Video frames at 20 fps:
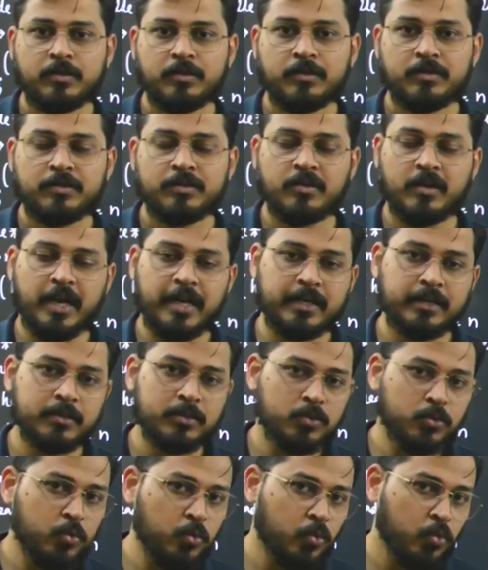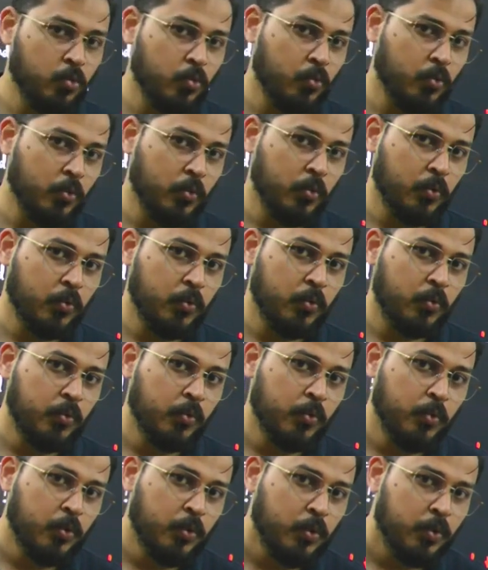trying to
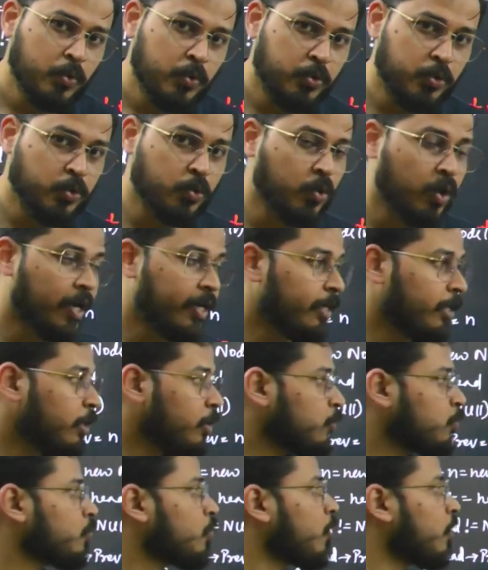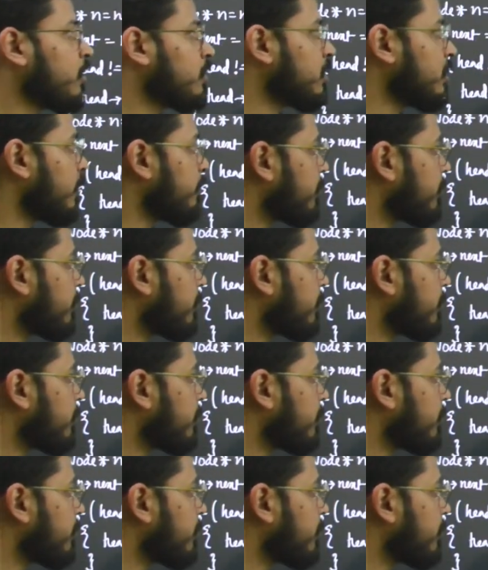do a new concept